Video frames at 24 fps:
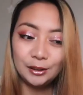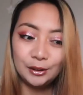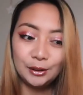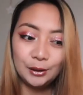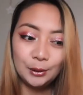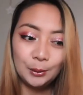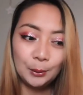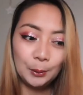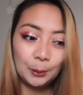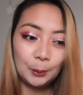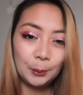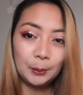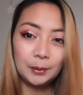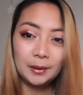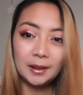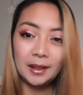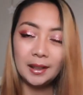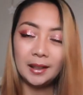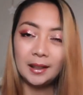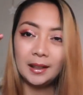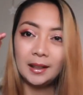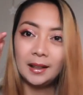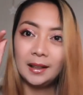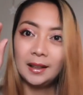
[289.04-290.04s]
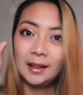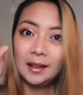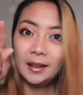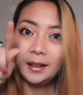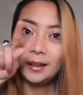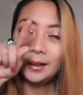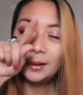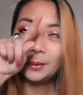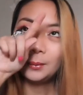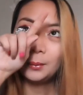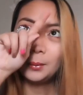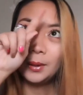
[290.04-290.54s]
do the
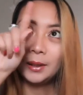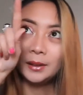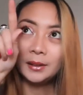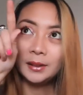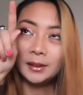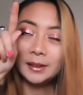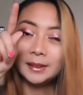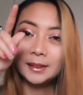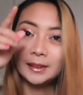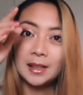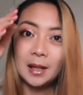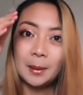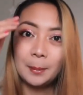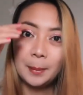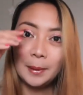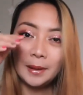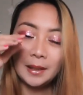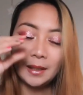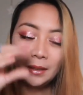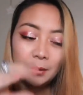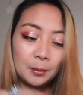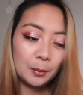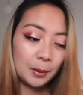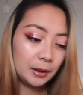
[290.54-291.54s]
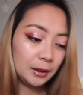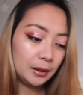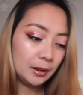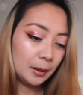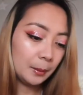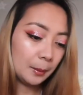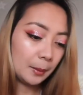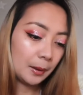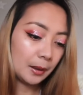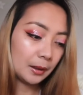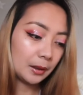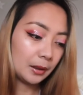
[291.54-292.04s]
one on top and then one on the
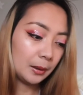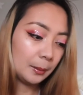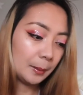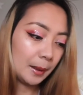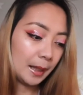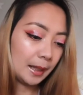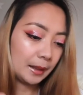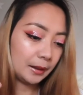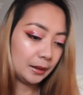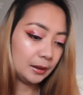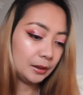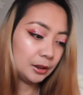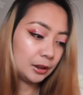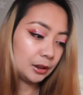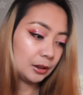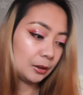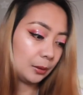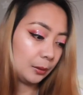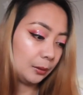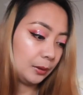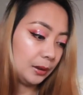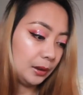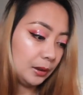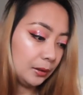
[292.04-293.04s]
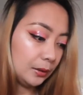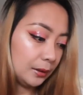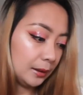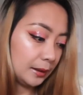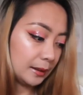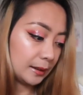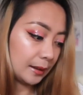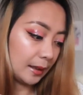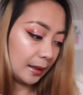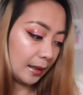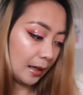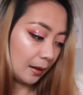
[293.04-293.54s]
bottom. I could show you
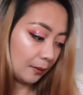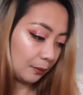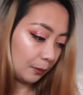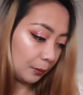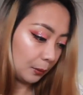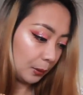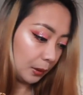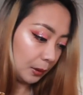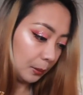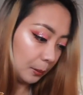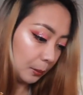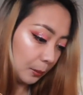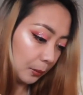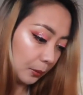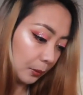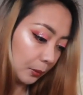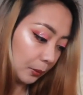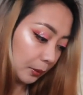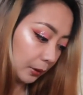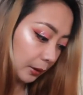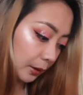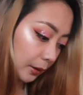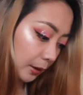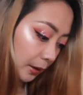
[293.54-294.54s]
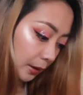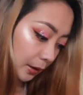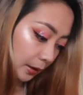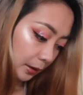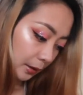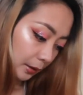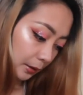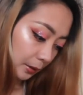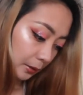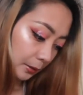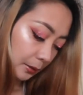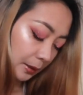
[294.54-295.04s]
because I have one more
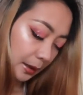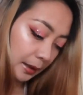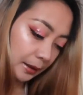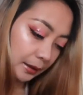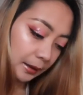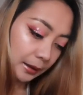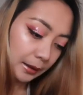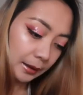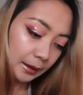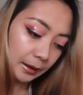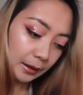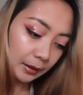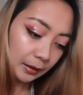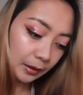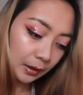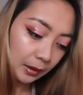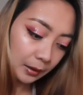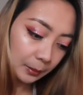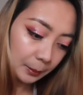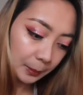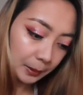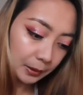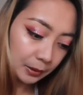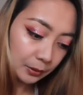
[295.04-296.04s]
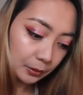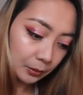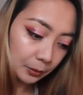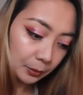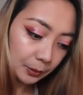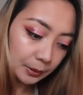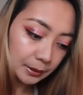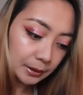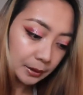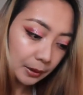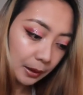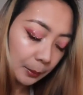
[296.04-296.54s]
right here on my
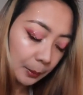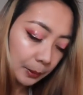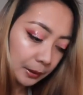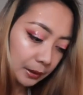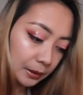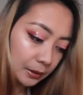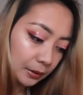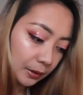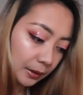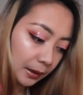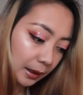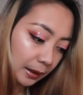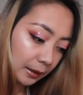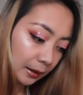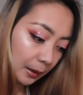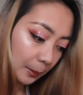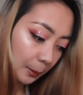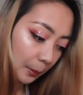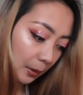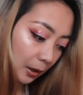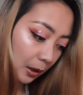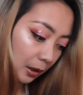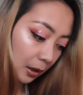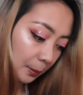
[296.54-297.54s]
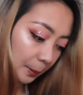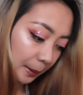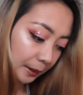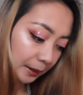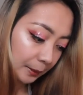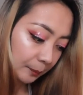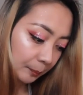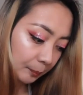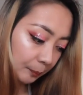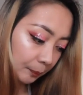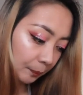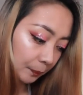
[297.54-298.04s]
drawer. So I wanted to collect them all,
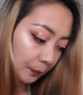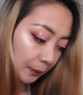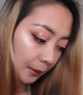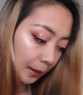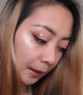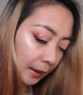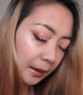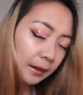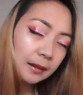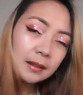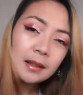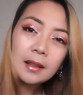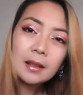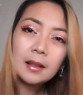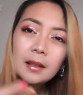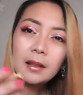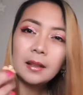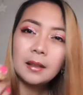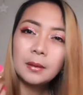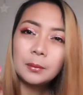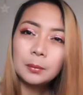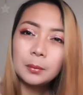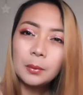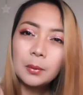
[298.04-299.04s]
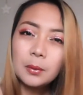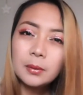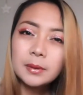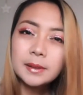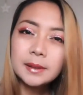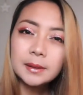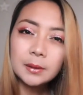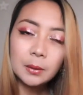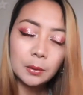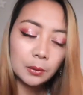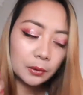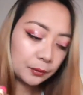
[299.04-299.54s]
but the
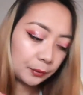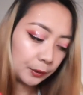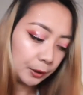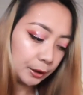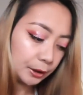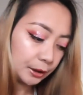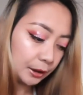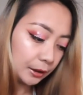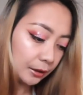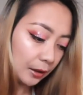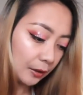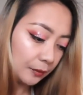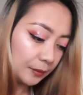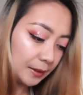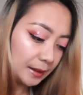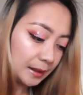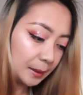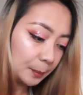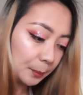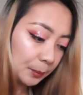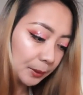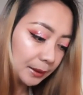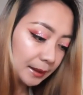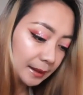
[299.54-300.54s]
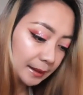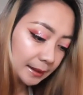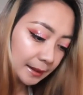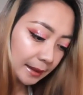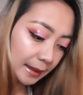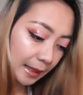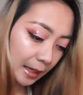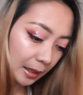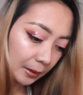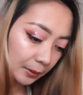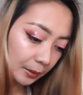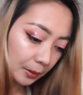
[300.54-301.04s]
rose gold version of this Princess
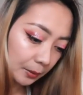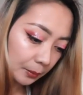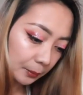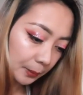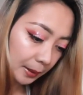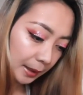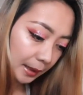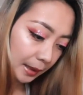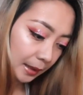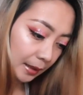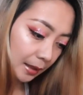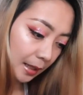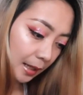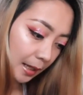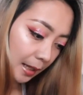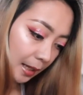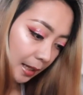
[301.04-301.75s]
Tiara ring